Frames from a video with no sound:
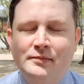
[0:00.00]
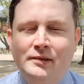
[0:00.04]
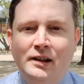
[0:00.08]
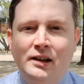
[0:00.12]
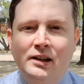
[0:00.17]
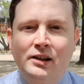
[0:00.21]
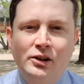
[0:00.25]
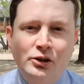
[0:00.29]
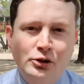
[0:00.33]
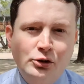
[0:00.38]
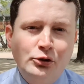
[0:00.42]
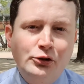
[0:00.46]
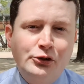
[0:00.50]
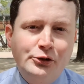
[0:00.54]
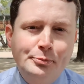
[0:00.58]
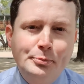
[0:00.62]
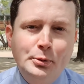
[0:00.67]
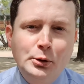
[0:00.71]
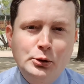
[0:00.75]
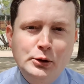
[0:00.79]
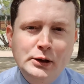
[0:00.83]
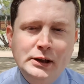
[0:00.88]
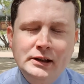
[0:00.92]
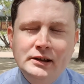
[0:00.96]
a little
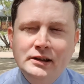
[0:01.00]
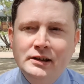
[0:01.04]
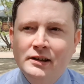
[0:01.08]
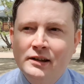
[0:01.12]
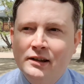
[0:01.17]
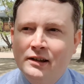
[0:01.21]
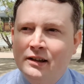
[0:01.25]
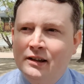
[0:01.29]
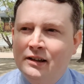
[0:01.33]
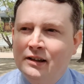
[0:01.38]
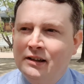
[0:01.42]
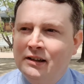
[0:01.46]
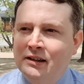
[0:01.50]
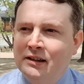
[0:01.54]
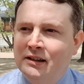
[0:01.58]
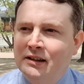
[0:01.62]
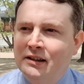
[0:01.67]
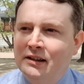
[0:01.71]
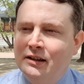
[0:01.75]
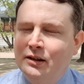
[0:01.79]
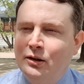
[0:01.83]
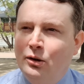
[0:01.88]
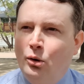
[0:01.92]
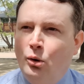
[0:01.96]
spooky.
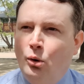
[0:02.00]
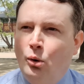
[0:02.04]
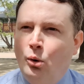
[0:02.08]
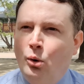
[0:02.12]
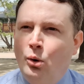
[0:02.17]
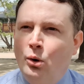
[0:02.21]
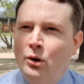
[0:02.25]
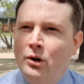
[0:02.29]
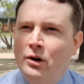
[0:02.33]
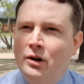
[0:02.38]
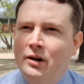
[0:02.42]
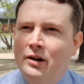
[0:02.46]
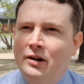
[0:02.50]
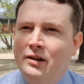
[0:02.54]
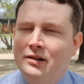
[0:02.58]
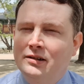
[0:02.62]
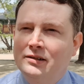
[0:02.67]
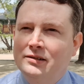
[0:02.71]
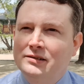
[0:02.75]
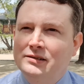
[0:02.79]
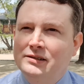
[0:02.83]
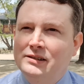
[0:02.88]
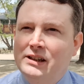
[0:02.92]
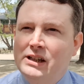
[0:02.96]

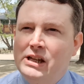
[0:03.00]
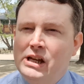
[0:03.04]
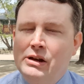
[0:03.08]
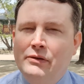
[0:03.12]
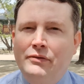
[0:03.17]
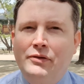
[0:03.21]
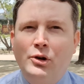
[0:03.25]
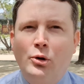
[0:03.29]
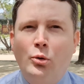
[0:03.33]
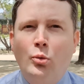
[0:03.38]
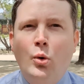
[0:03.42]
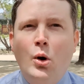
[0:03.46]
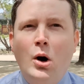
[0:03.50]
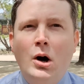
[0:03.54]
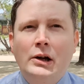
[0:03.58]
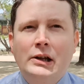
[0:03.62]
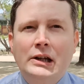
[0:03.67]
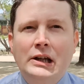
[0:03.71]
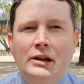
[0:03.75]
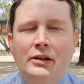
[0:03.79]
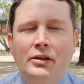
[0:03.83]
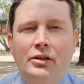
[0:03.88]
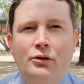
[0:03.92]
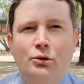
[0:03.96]
Or if you're
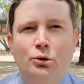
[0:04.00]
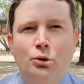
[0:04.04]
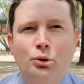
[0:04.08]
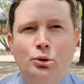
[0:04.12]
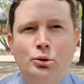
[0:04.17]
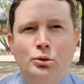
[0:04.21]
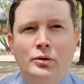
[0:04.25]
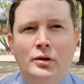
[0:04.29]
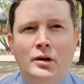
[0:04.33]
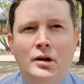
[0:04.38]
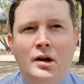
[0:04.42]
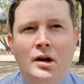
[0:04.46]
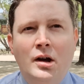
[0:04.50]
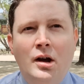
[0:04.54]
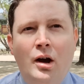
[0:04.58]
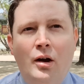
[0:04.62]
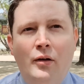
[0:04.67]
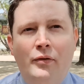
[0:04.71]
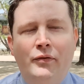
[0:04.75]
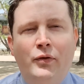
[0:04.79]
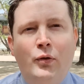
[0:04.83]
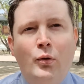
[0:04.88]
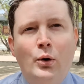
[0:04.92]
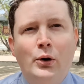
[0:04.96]
walking through a
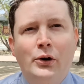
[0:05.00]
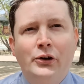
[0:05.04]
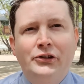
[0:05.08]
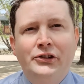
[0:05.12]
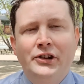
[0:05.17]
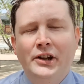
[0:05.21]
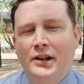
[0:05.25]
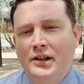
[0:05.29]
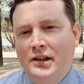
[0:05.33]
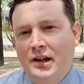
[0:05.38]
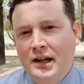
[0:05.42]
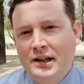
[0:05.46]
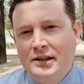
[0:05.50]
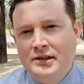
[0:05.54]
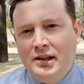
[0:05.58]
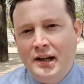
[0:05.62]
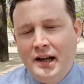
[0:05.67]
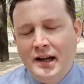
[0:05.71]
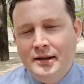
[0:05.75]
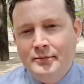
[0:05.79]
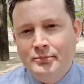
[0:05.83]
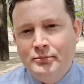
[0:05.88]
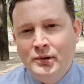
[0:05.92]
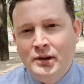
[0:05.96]
forest at
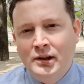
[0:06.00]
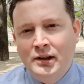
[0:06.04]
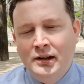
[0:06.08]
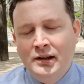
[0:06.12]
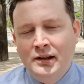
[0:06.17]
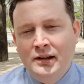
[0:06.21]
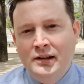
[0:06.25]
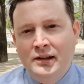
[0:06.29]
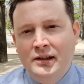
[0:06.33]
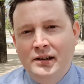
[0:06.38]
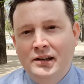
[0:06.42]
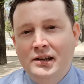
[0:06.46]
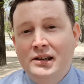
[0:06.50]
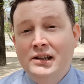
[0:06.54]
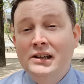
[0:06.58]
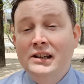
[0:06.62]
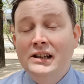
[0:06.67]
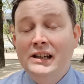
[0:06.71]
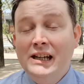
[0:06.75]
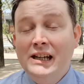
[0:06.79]
nighttime, an